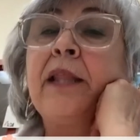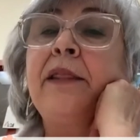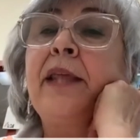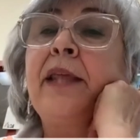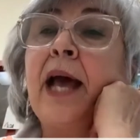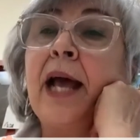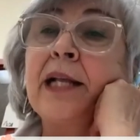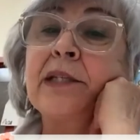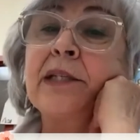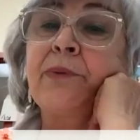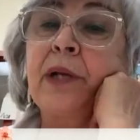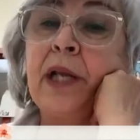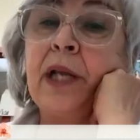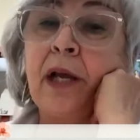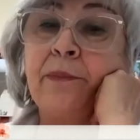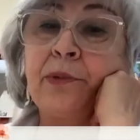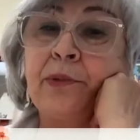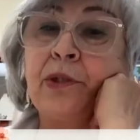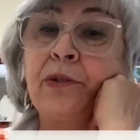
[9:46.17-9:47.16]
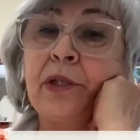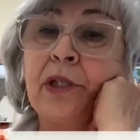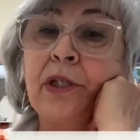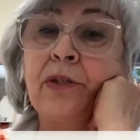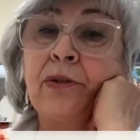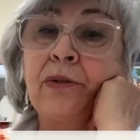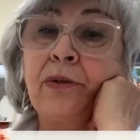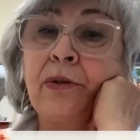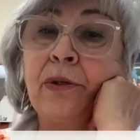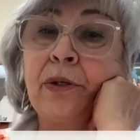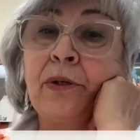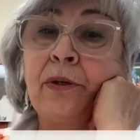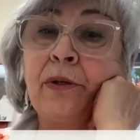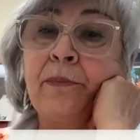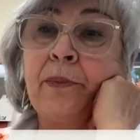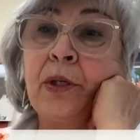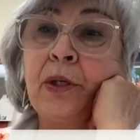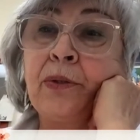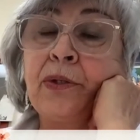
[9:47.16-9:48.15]
That's what helps you control your
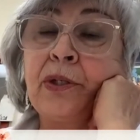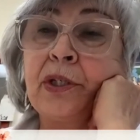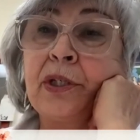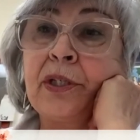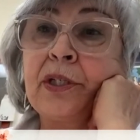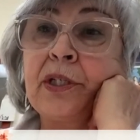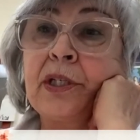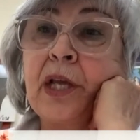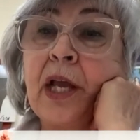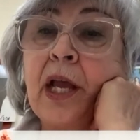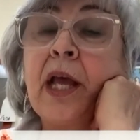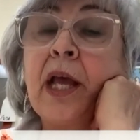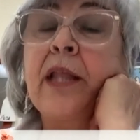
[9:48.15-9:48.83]
emotions.